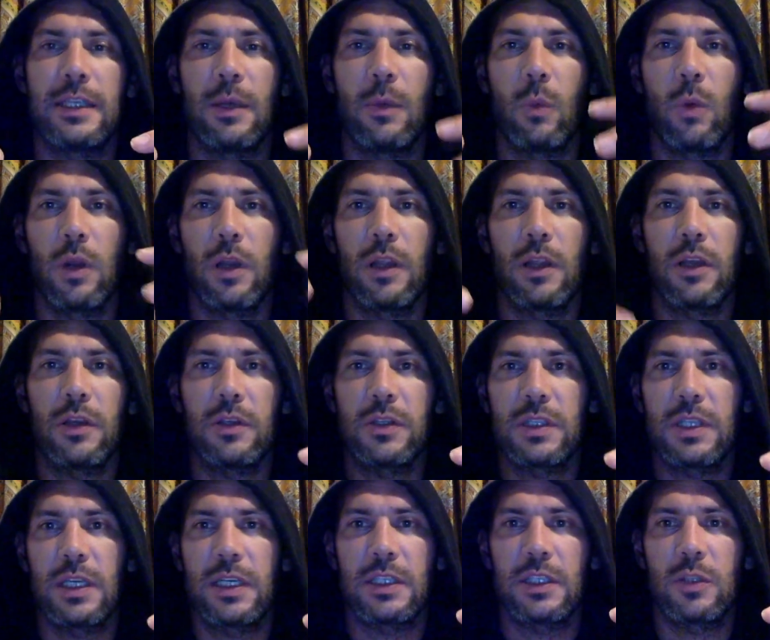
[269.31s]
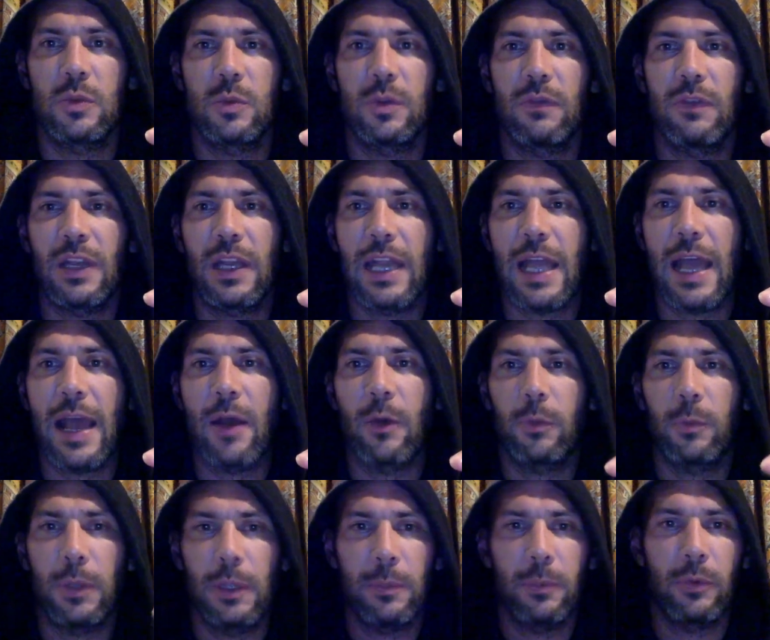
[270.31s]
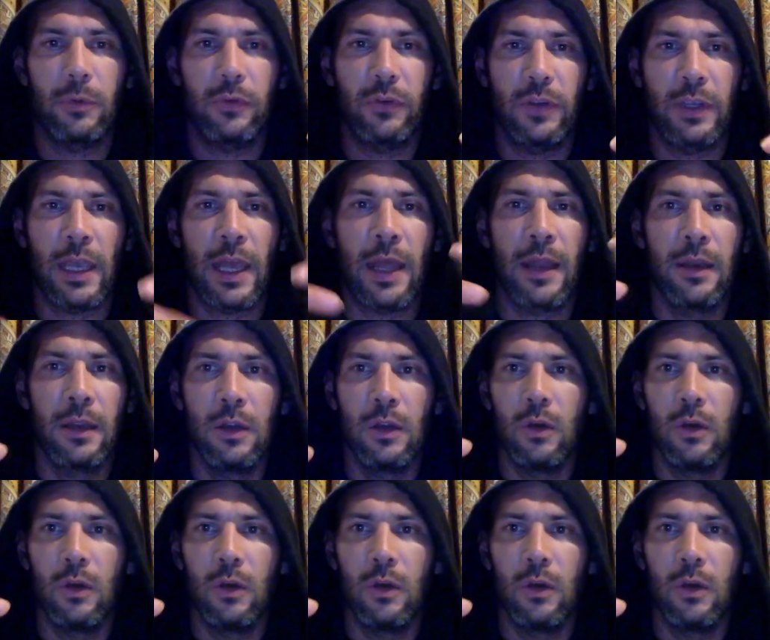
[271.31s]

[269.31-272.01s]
and one of those things is we've allowed people to get